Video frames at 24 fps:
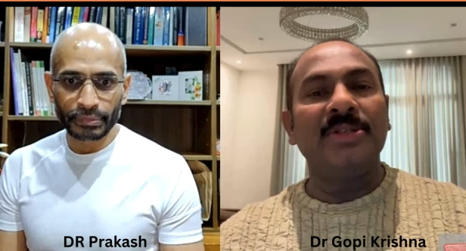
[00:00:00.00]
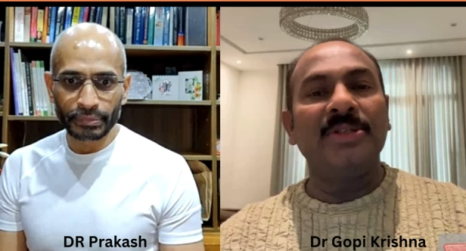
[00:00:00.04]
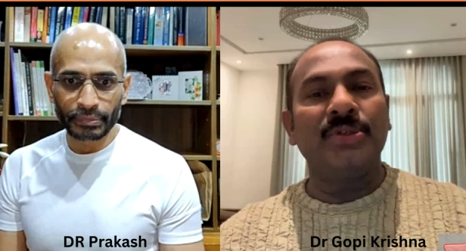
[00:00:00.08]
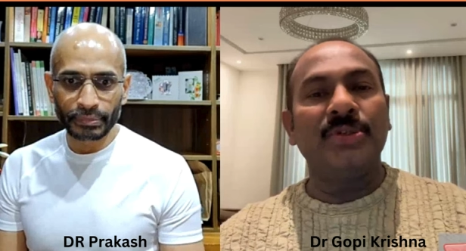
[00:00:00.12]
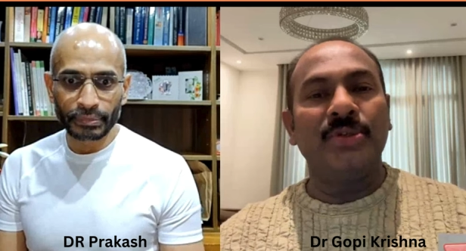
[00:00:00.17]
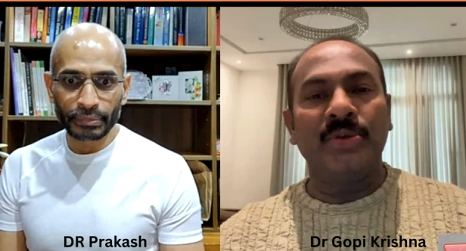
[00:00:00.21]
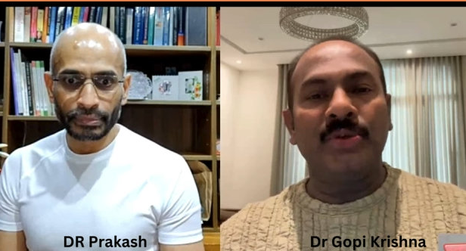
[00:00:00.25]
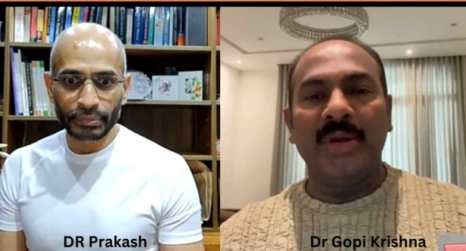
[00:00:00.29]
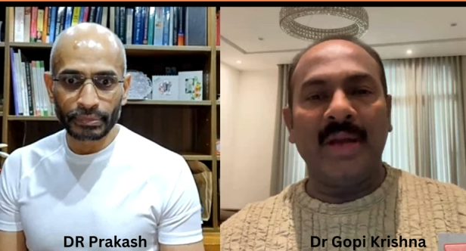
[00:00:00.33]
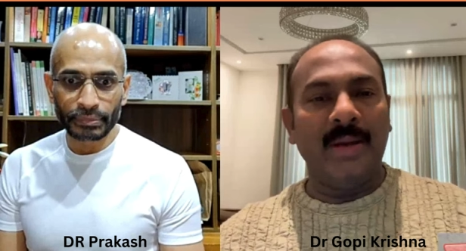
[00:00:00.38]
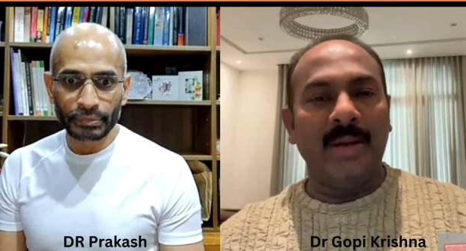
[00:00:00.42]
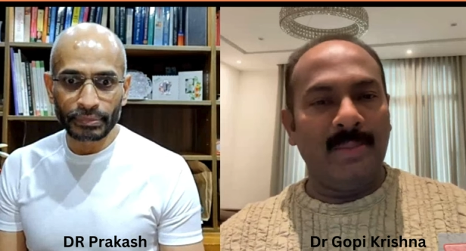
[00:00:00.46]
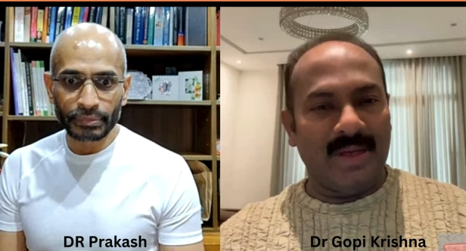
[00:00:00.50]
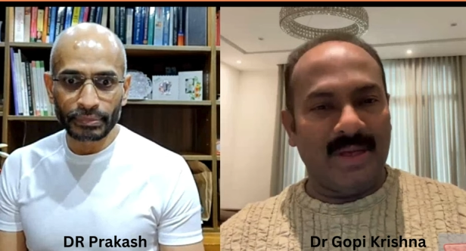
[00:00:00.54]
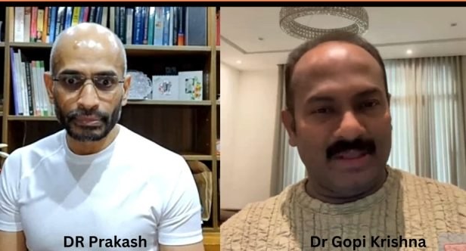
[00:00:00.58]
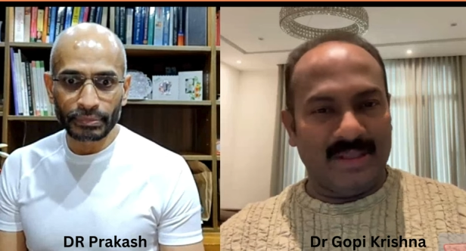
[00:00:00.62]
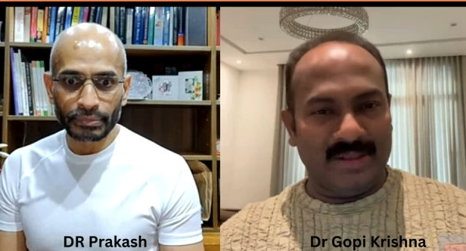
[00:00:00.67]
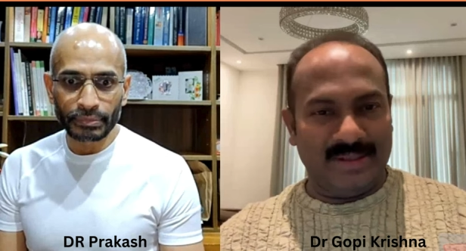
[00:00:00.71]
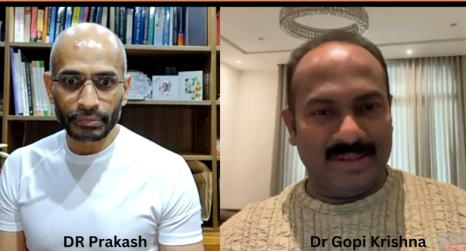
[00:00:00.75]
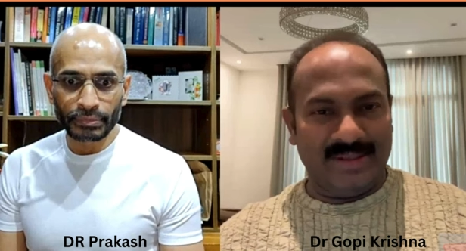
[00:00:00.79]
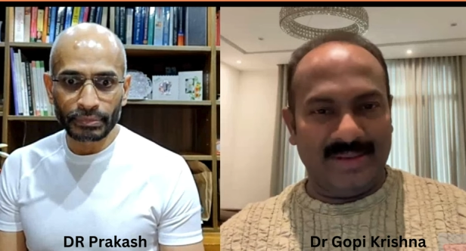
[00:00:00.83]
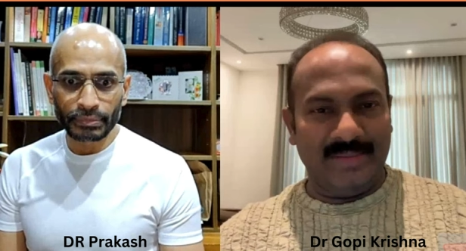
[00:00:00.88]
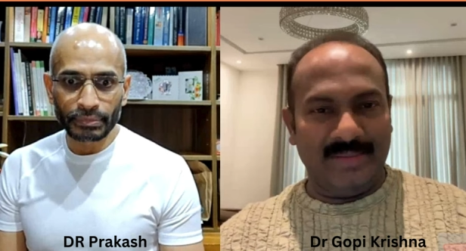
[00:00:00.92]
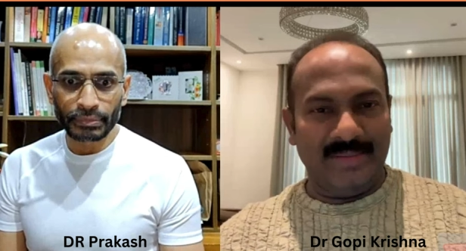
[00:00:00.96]
Speaker 1: months to nine
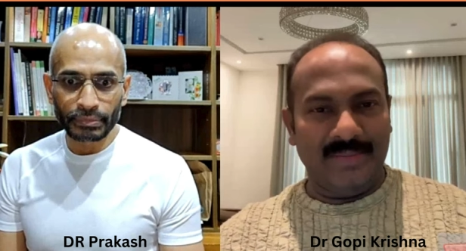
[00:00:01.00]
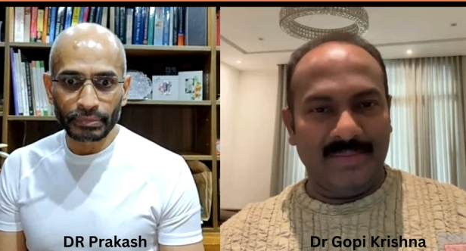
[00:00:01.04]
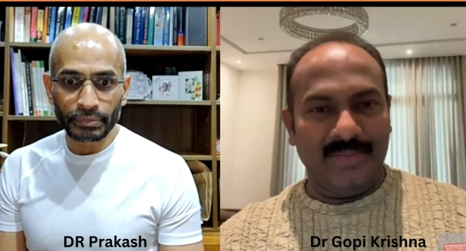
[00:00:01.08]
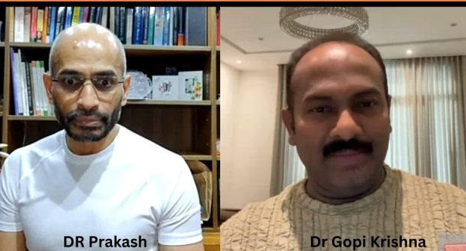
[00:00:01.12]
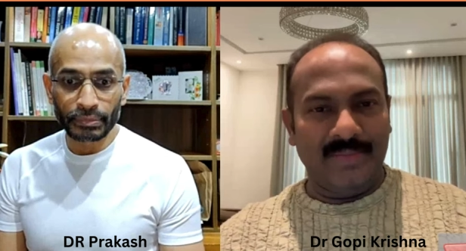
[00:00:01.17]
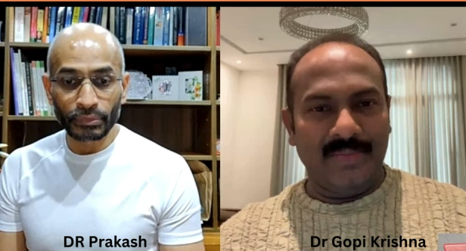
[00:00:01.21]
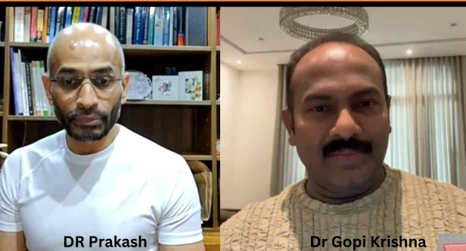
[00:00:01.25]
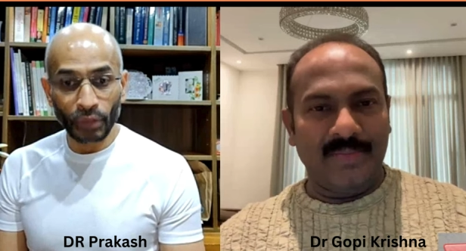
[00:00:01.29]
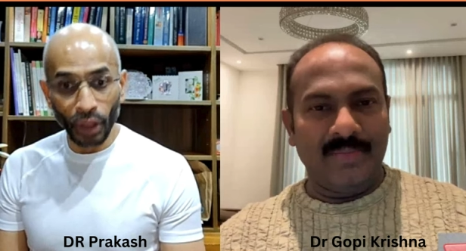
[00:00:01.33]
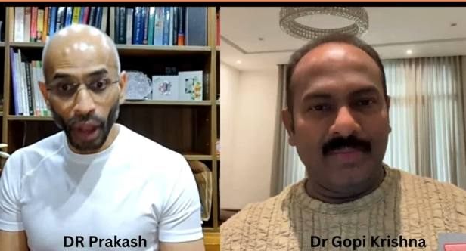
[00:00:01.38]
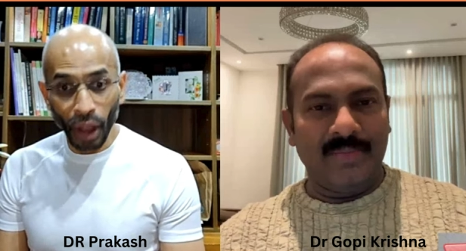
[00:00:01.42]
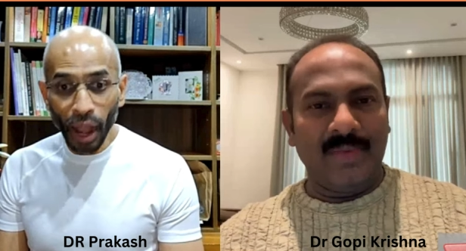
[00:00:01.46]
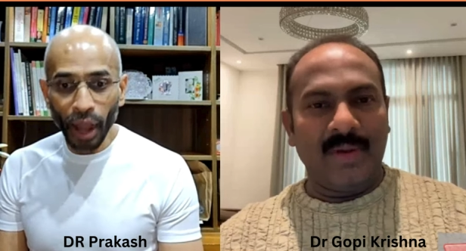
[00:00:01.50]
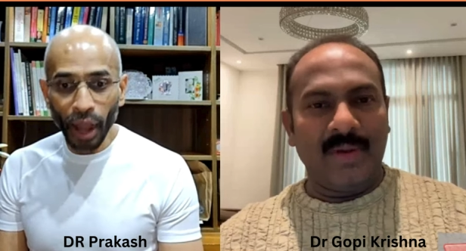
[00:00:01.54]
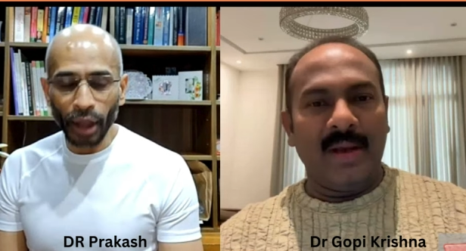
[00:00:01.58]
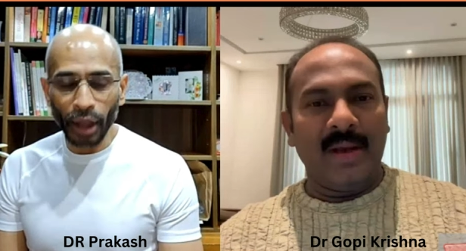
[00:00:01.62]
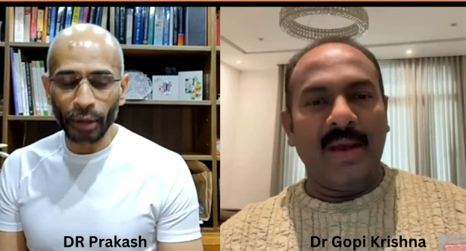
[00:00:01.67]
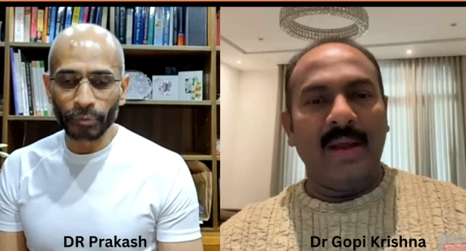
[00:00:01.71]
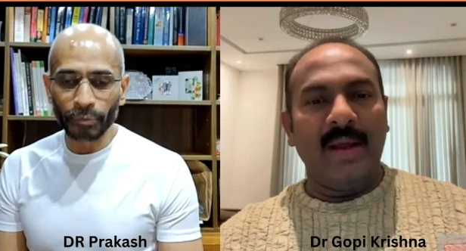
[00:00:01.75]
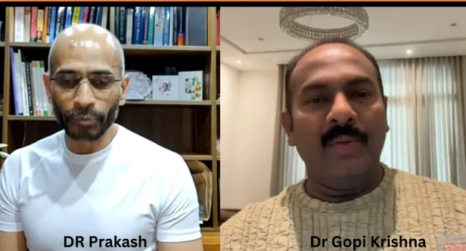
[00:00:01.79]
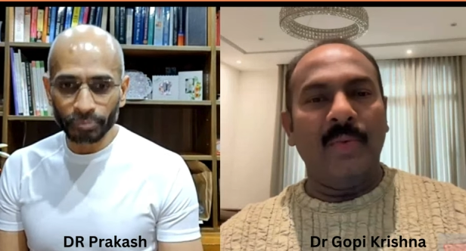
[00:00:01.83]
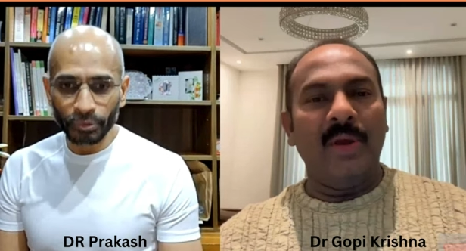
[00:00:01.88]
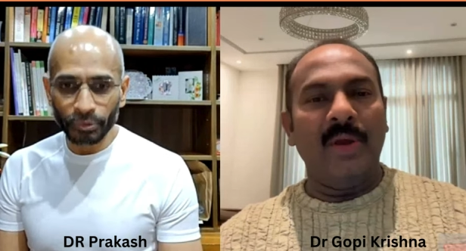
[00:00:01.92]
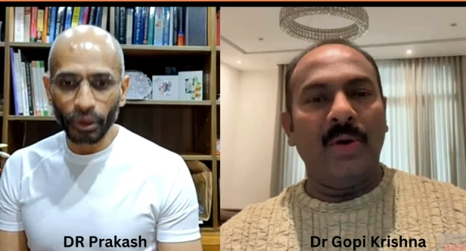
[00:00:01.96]
months.
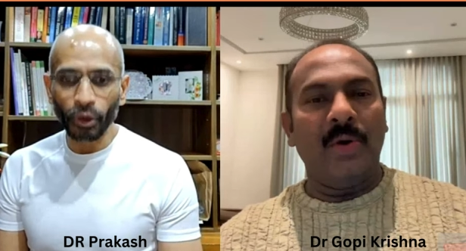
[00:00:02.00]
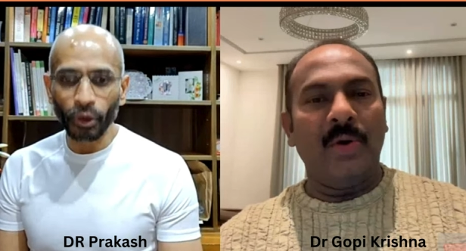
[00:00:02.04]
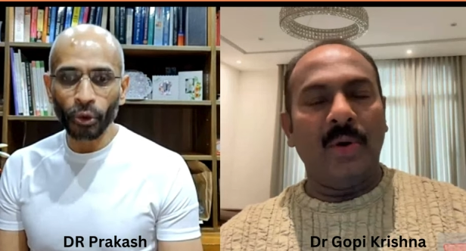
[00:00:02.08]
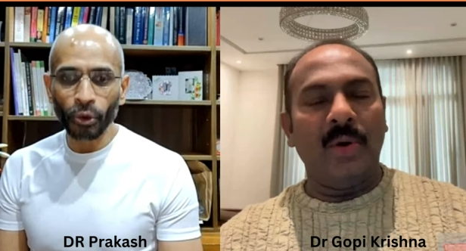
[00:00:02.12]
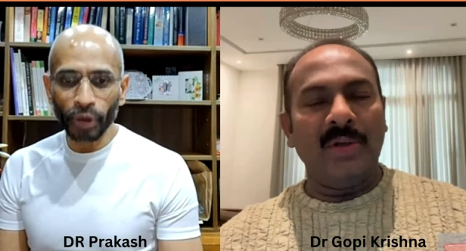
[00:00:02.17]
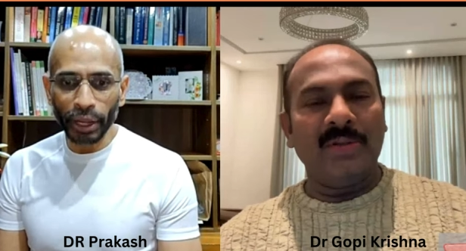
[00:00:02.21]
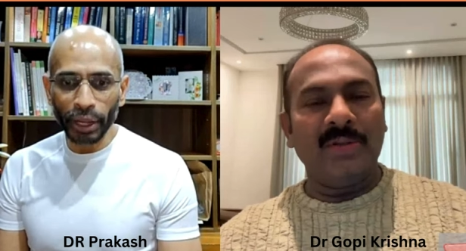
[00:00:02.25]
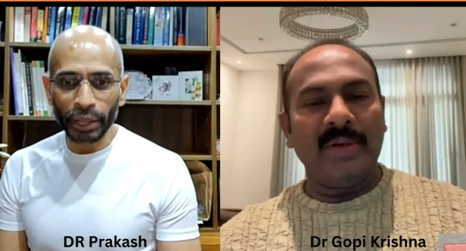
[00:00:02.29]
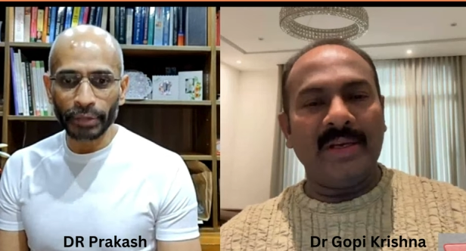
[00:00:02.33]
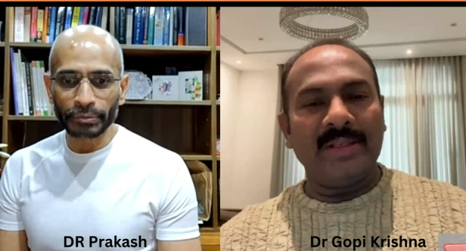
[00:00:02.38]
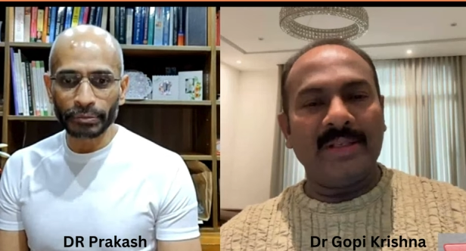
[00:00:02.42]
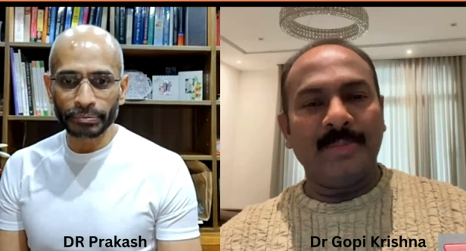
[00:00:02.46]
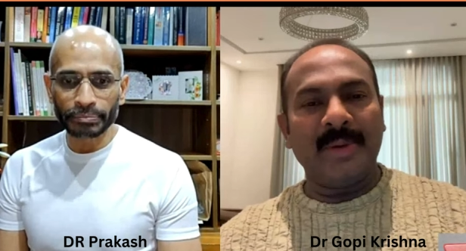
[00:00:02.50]
Ah, and we are also